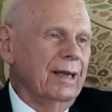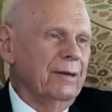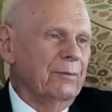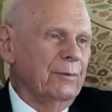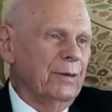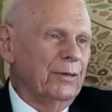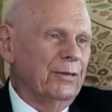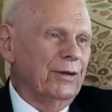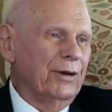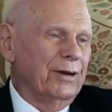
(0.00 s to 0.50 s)

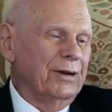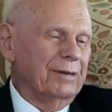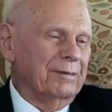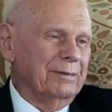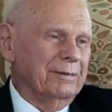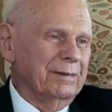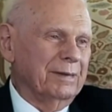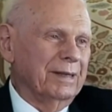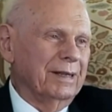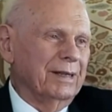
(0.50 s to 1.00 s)
but they're
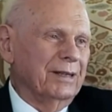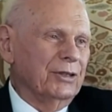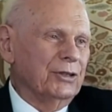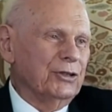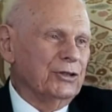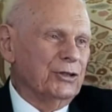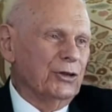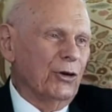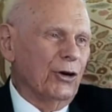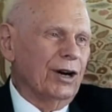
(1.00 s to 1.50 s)

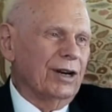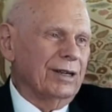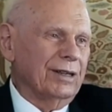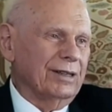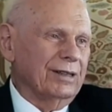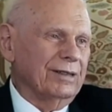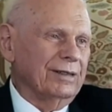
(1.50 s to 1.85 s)
short,